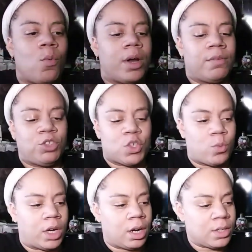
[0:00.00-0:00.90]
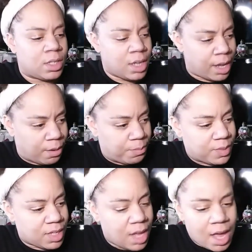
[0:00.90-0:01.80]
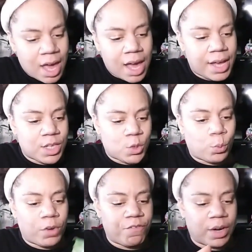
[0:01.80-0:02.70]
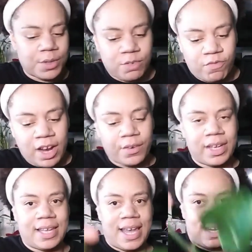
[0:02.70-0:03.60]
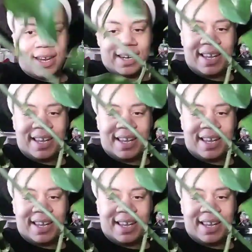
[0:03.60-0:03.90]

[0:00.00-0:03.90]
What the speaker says: One of her stems is reverse variegated.